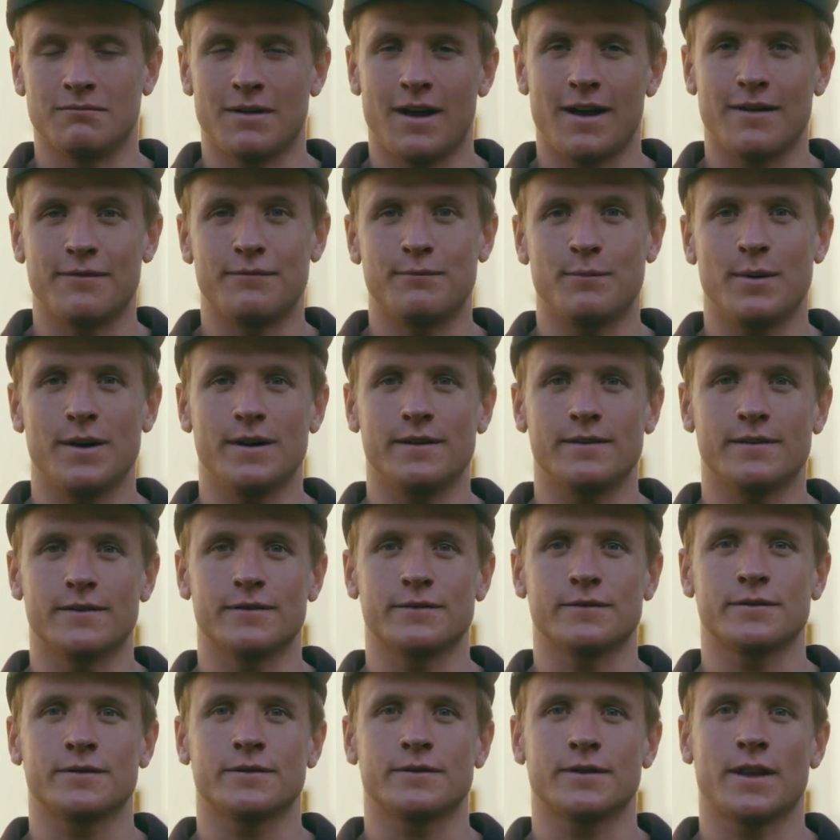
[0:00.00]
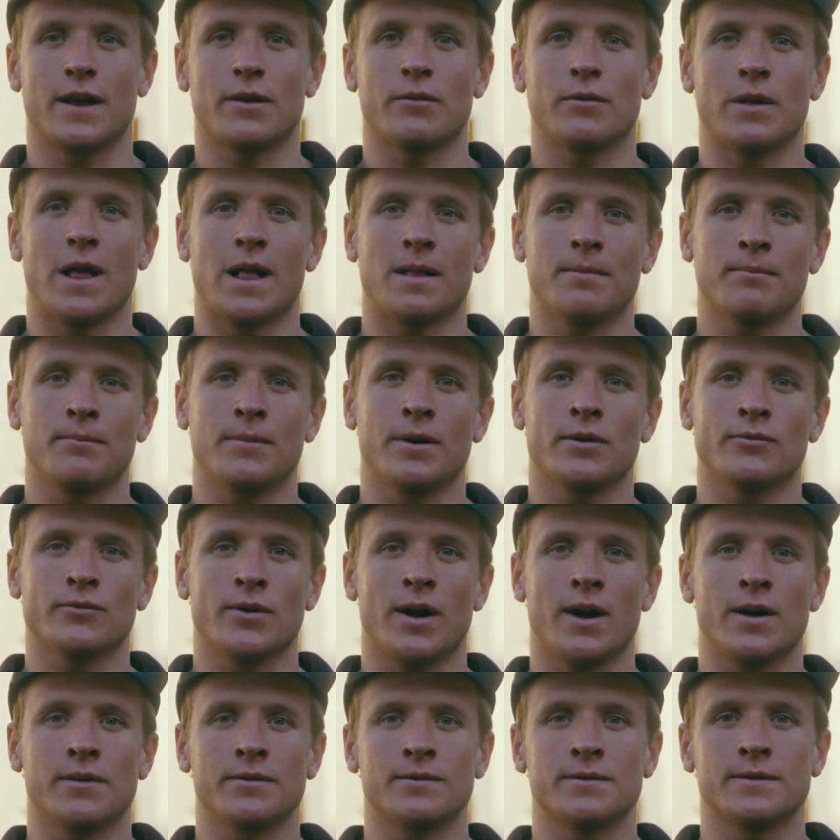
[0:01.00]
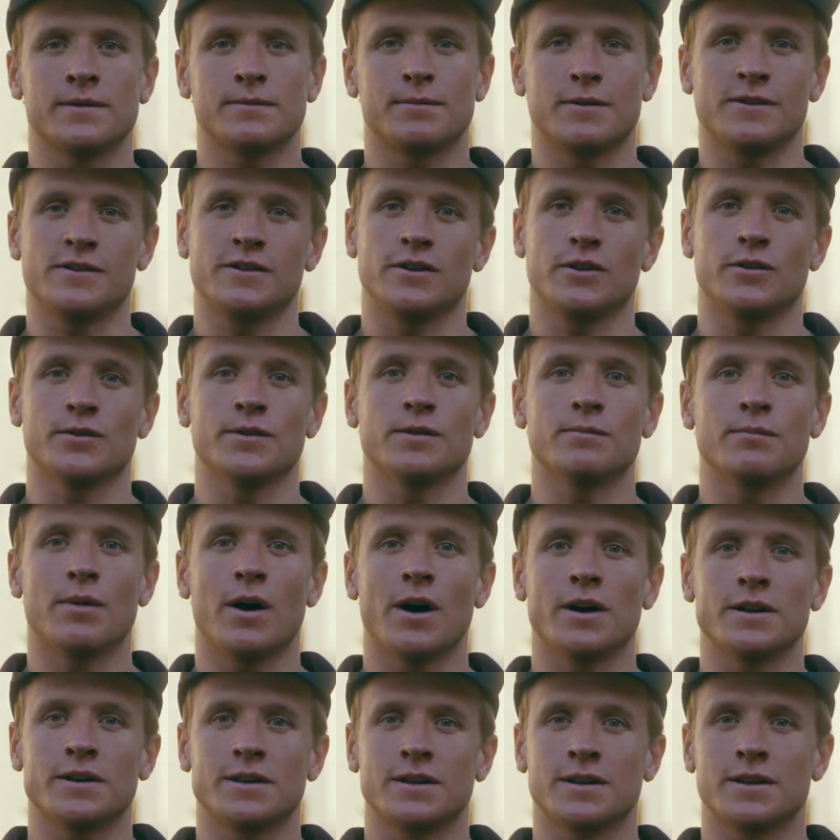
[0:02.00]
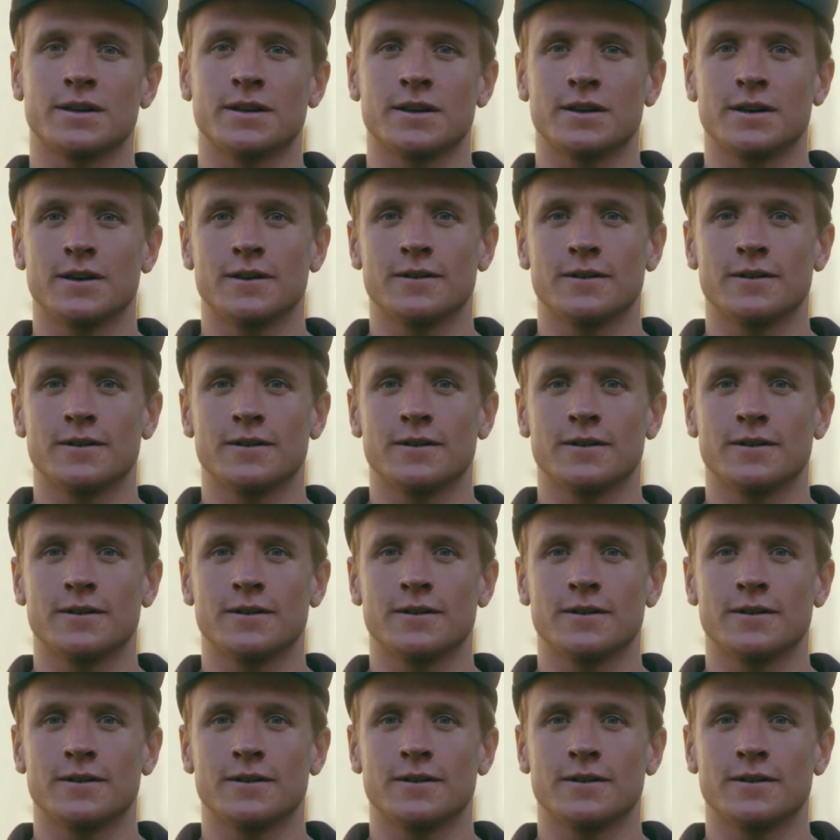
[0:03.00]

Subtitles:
have pacers that will help me around, especially on the bike.